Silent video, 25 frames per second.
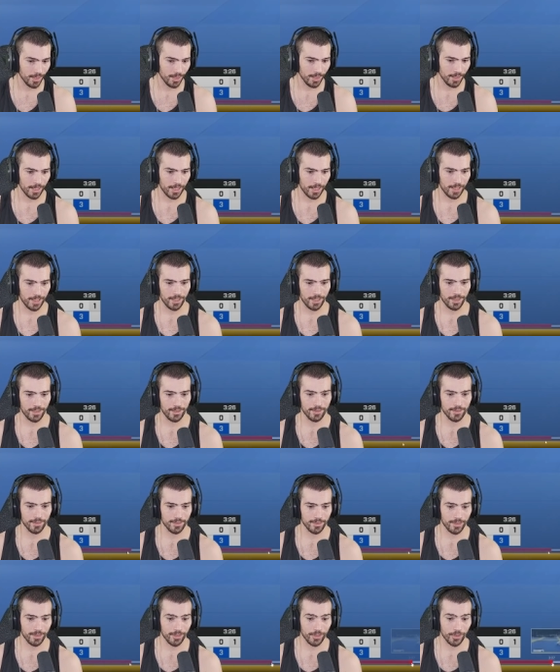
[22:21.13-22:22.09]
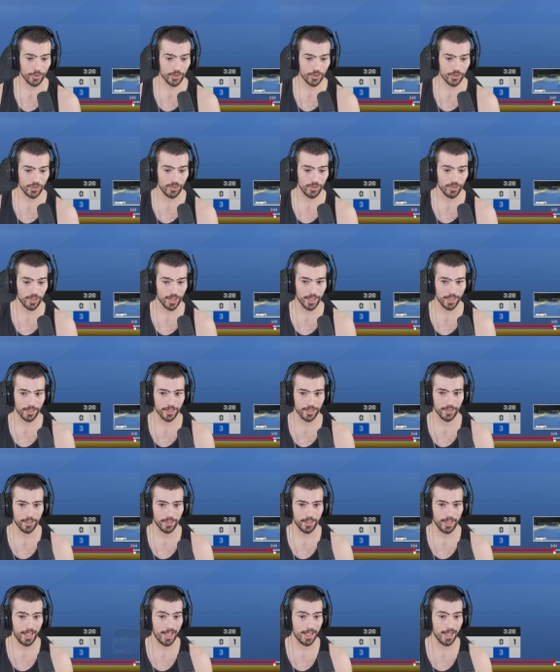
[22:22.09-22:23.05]
and you're just not going
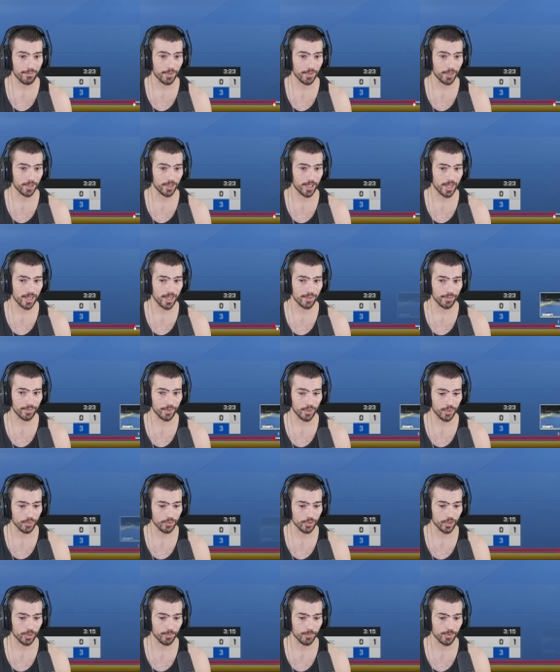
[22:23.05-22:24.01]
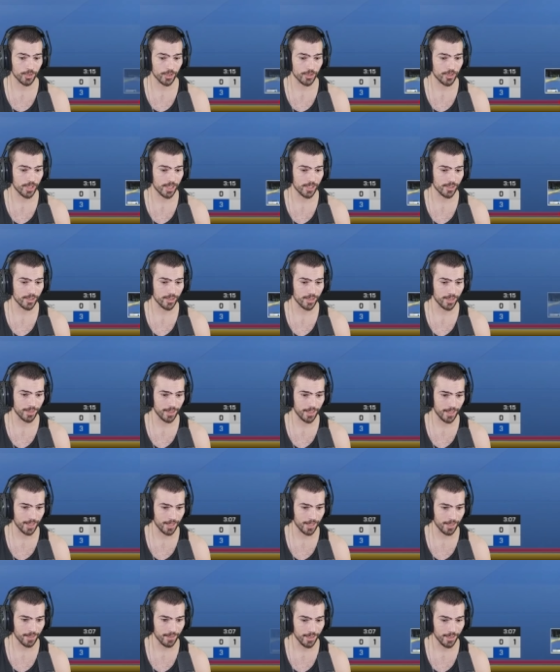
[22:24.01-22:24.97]
to have a lot of long-term success like
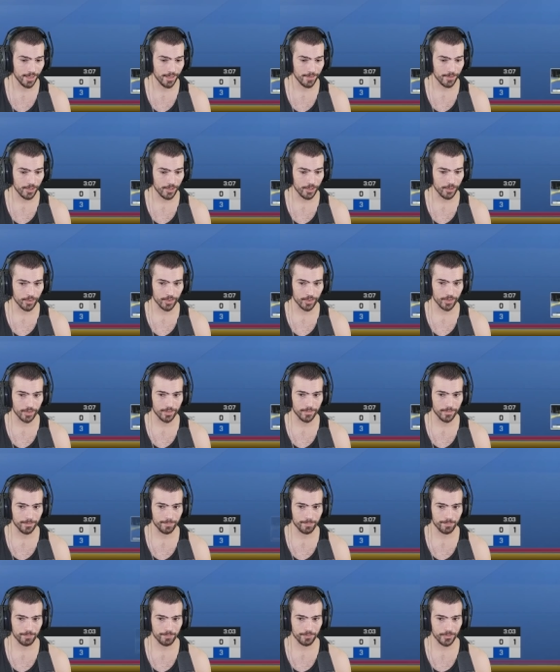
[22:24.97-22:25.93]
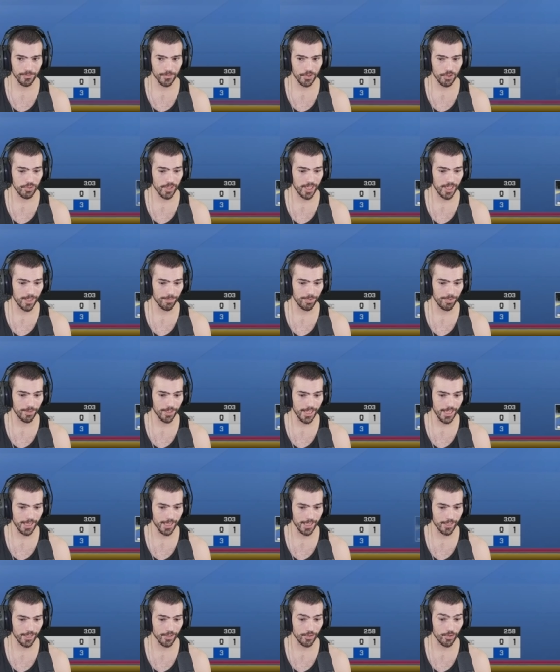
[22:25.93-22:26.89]
that. You're trying to play
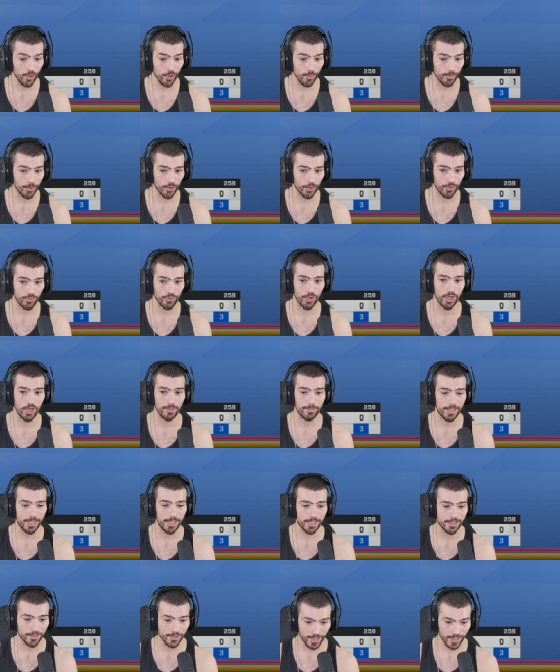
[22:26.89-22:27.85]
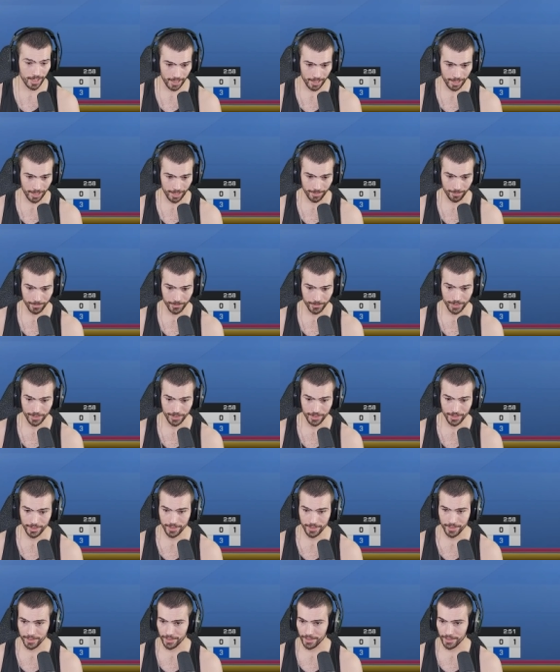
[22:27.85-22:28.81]
like a super strong man's game
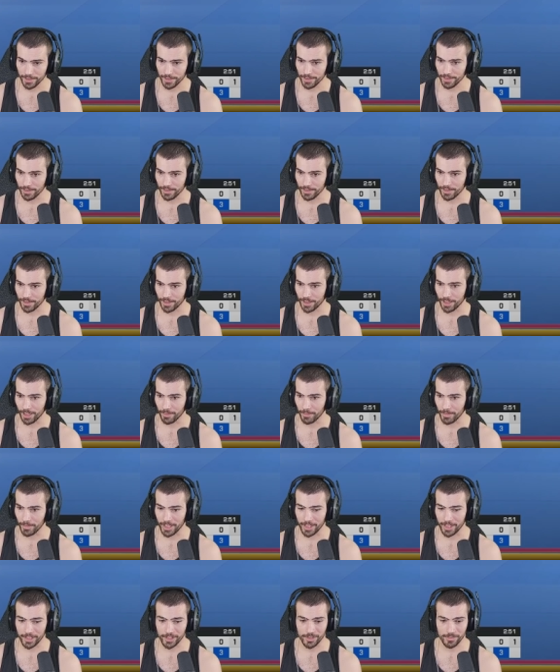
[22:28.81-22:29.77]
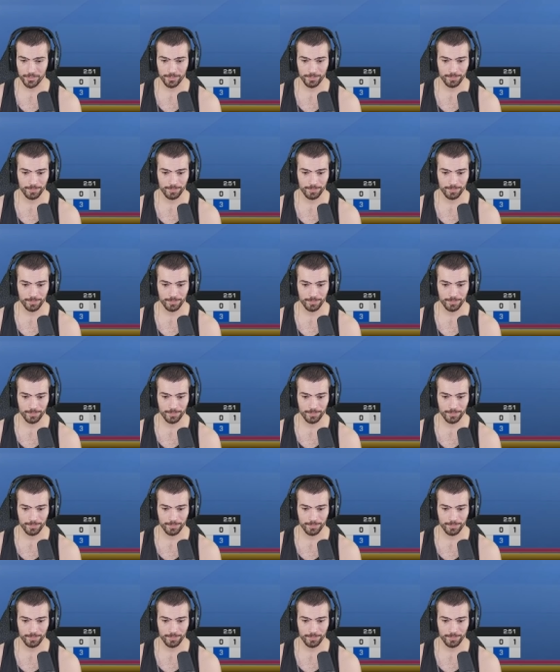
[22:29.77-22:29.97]
um, against